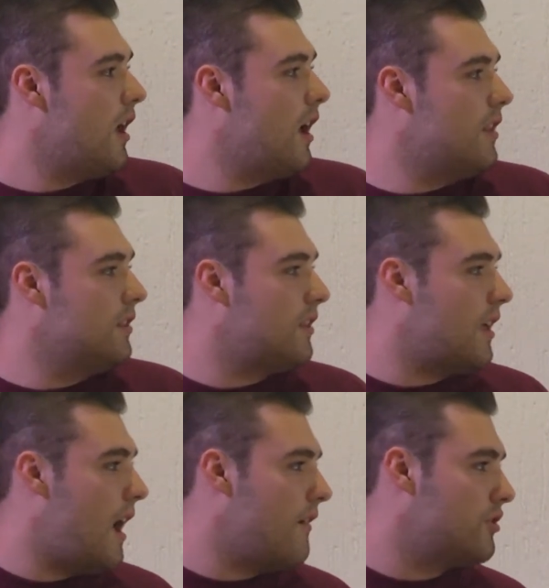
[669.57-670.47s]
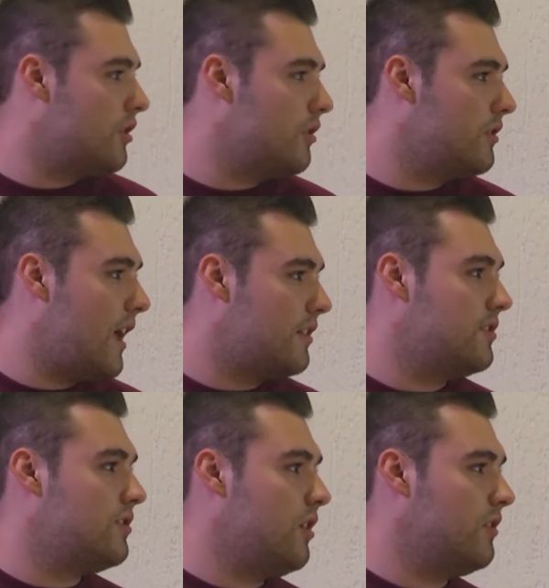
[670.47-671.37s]
And after that
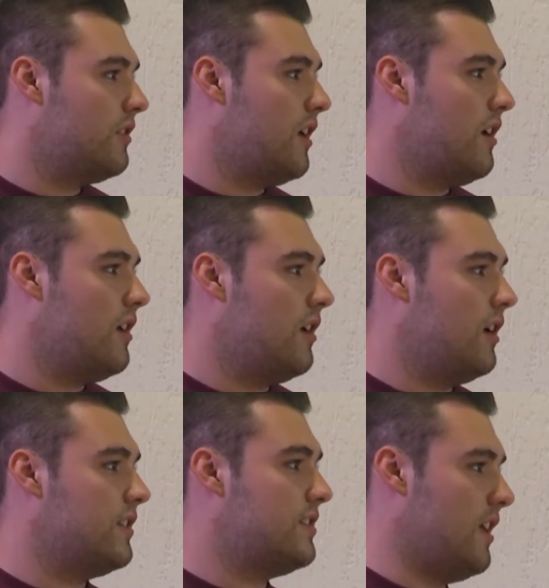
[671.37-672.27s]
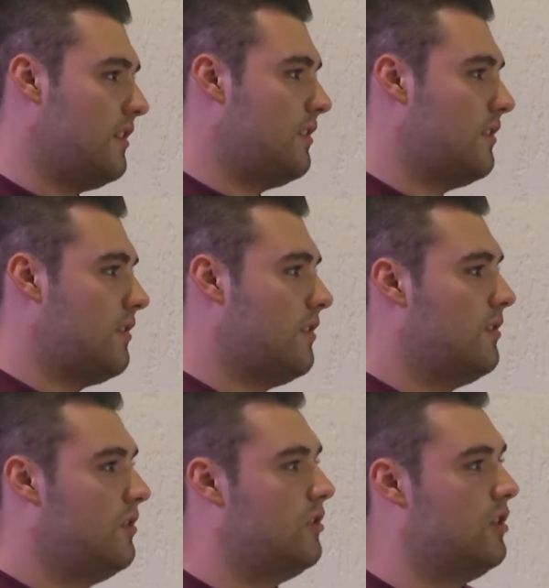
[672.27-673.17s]
is done, they send
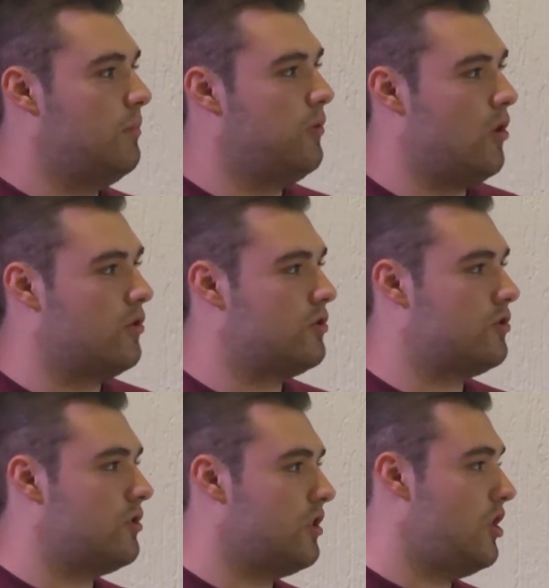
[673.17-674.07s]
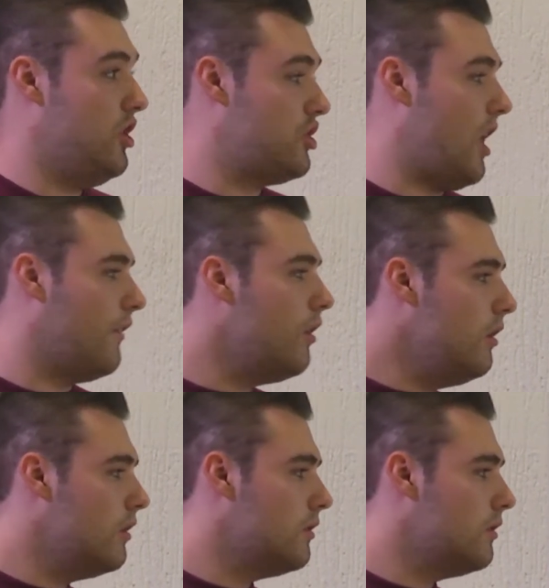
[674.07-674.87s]
the blocks each other.